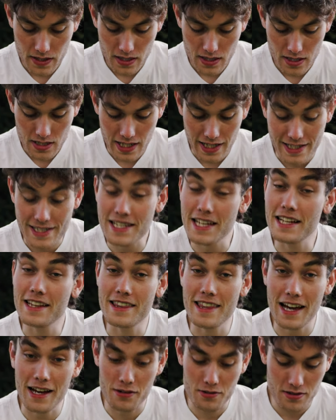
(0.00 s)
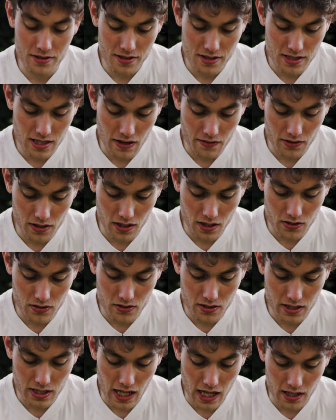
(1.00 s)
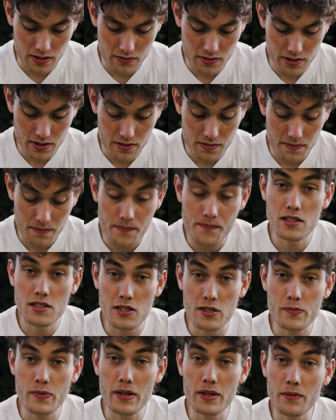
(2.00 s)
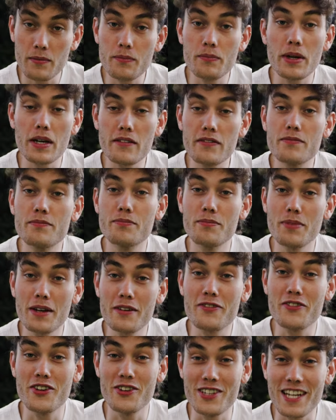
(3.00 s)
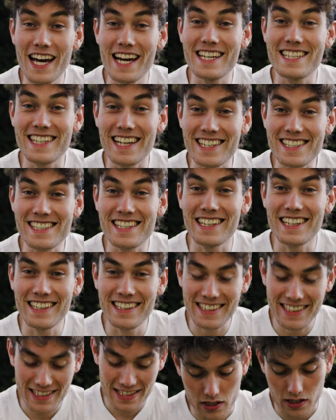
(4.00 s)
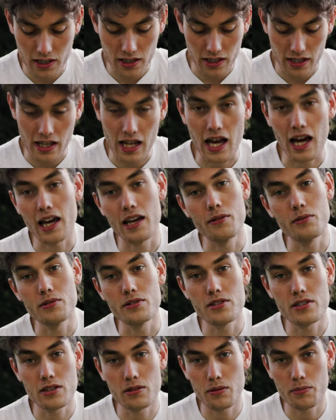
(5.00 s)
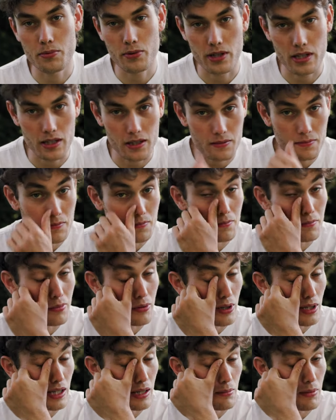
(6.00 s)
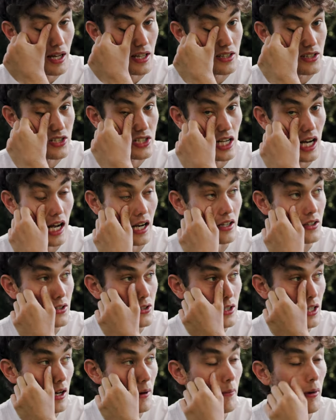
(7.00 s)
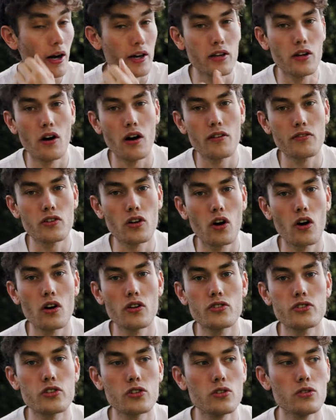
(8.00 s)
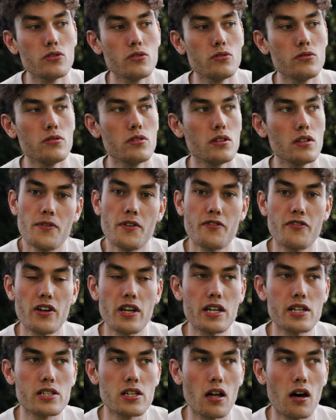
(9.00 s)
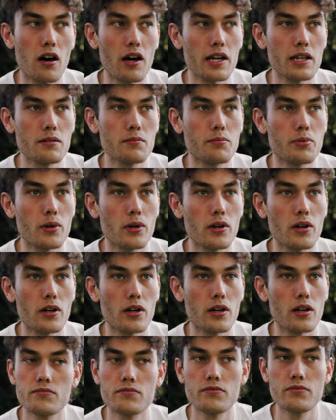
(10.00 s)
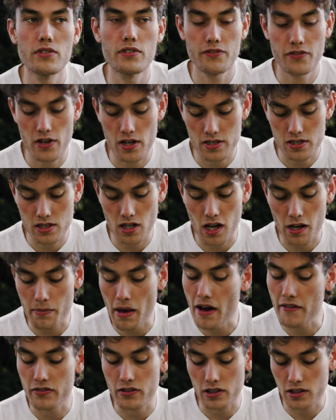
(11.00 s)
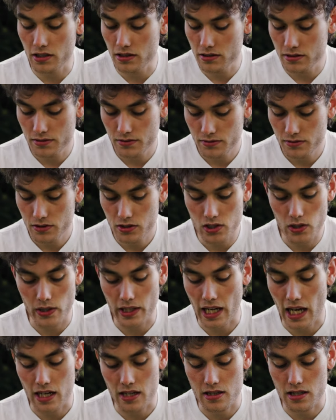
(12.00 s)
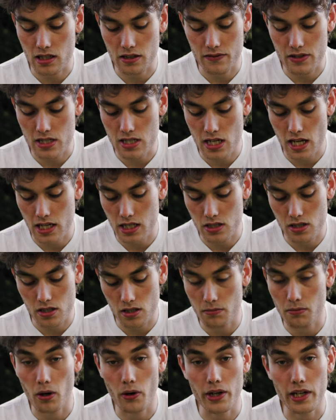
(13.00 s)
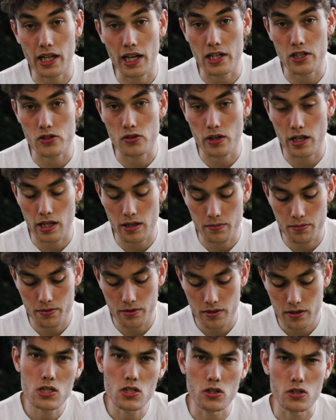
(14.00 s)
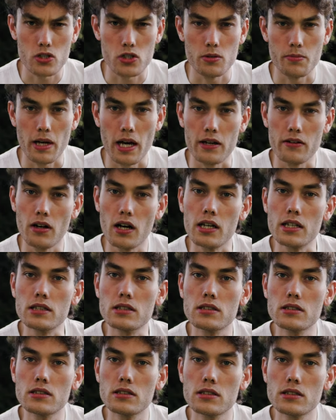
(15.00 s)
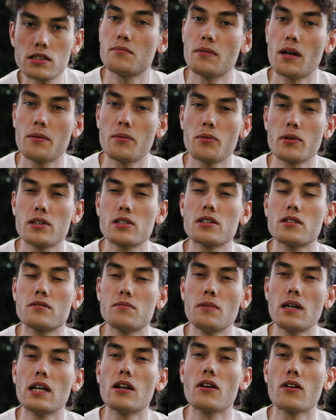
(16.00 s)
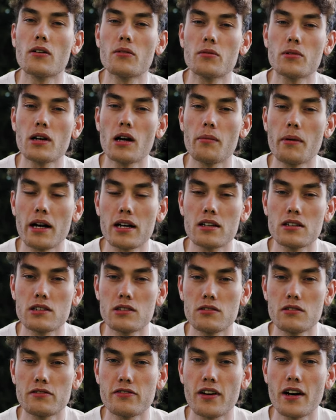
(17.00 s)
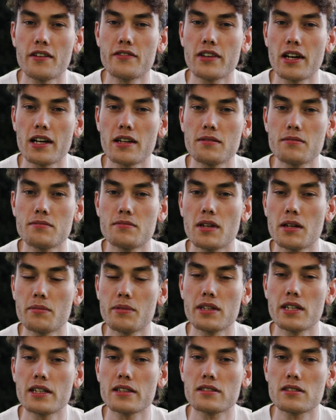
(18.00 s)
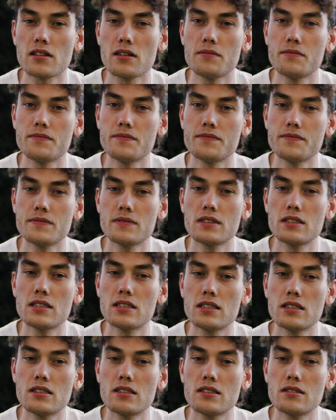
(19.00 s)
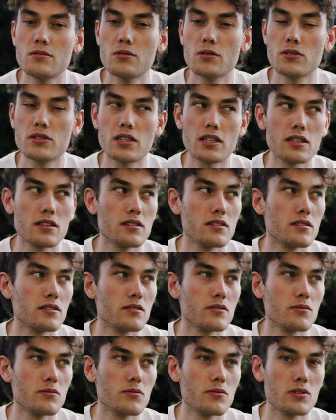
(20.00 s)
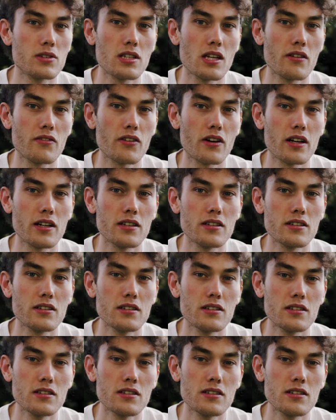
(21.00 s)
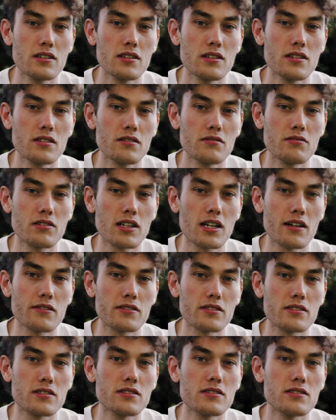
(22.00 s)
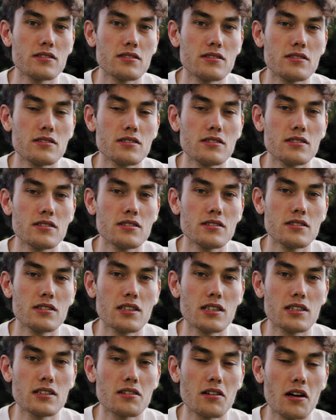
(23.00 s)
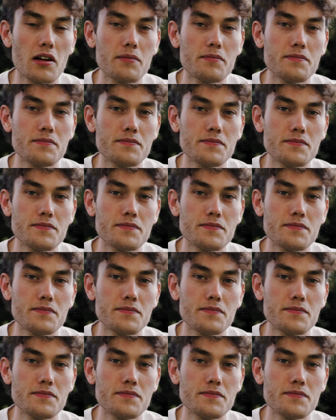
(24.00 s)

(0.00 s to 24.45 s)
16,700 calories. So it's been a big few days actually. Looking at that, it was still a pretty immense challenge, and I might not have got to the finish line, but for the first time ever doing anything of this nature, a multi-day trip, it's not too bad, right? Maybe we should, me and Honor will go back and do the 5 day, maybe next time. We'll see. We'll see if I recover in time.